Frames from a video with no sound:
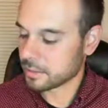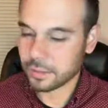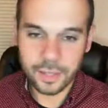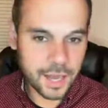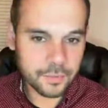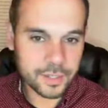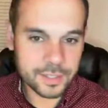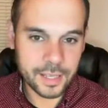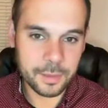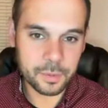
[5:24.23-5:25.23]
There was a lot of
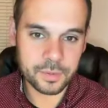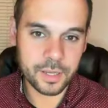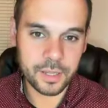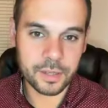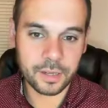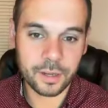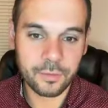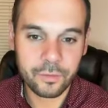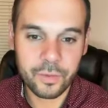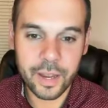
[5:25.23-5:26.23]
examples in there
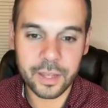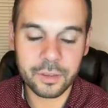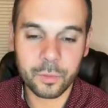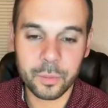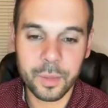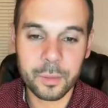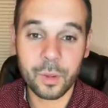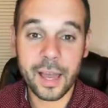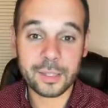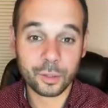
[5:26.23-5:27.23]
of faith where
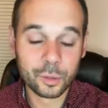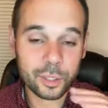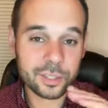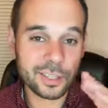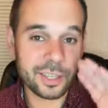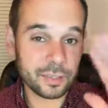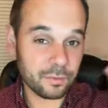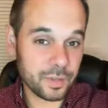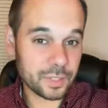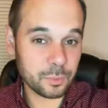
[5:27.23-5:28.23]
people had to look to the
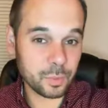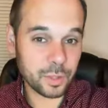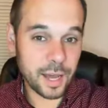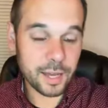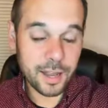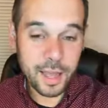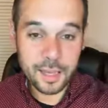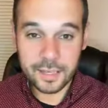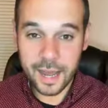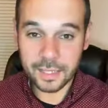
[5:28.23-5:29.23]
invisible God,
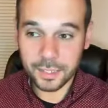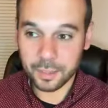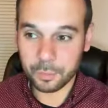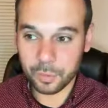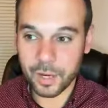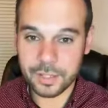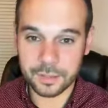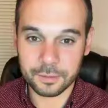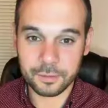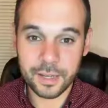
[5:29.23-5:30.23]
not to the
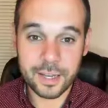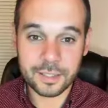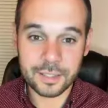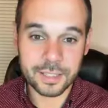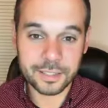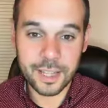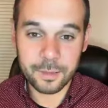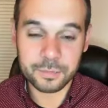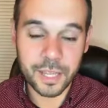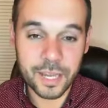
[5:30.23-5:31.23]
present, right? Not to the
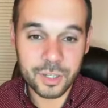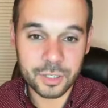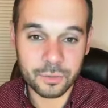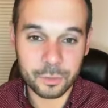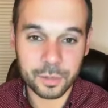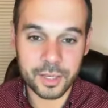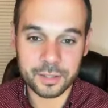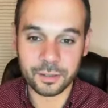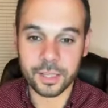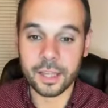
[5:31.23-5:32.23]
temptation of the
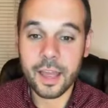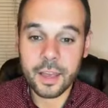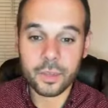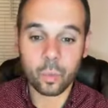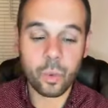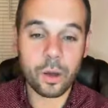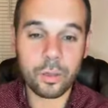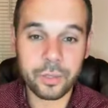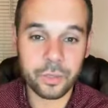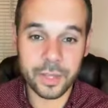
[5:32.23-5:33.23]
present, like the
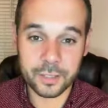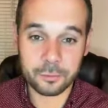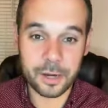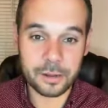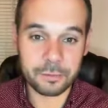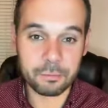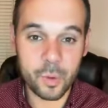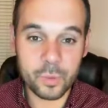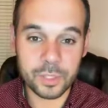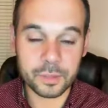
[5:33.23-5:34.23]
wealth that surrounded
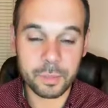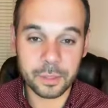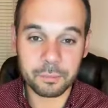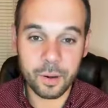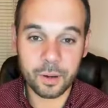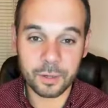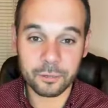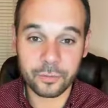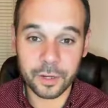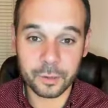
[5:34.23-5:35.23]
Moses being part
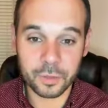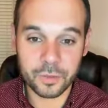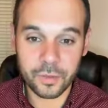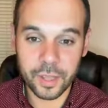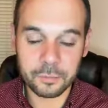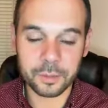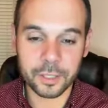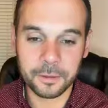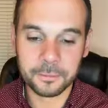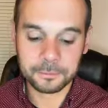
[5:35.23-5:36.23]
of Pharaoh's
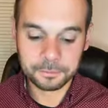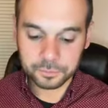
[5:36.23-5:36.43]
family